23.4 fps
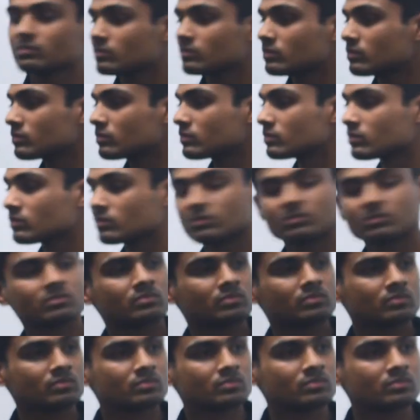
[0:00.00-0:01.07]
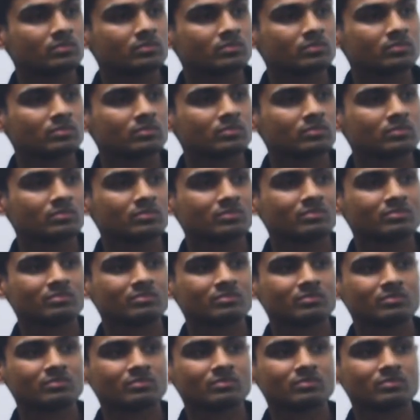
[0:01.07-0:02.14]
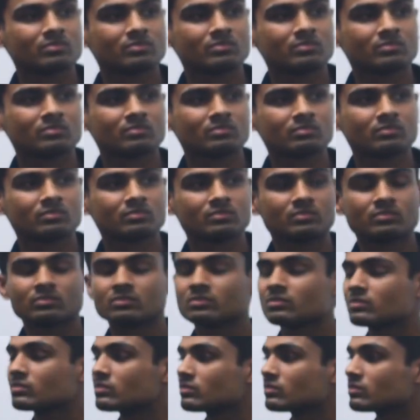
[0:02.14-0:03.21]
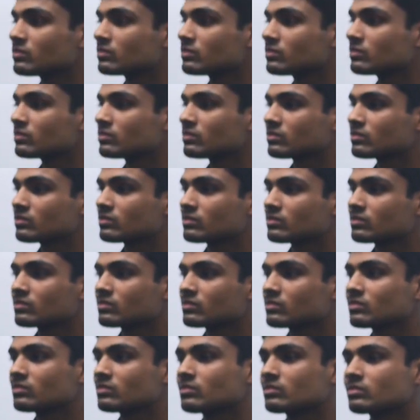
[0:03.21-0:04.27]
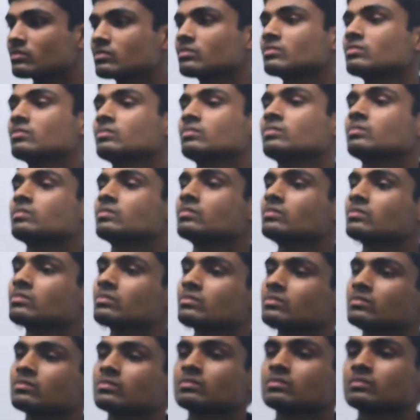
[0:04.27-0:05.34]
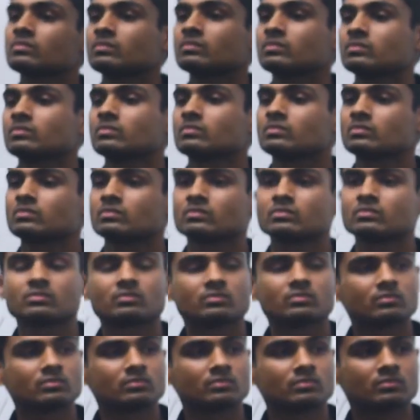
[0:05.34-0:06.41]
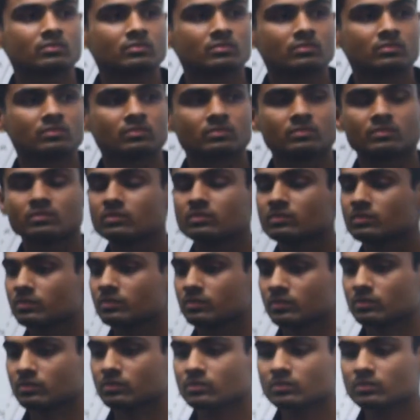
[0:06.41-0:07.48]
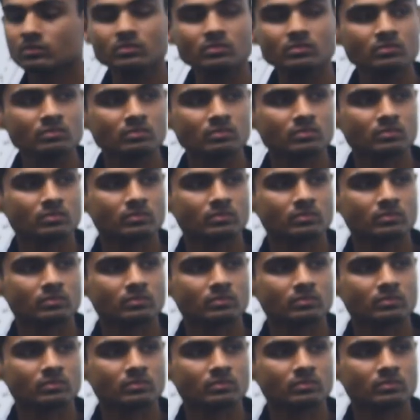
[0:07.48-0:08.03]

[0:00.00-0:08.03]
This person isn't speaking.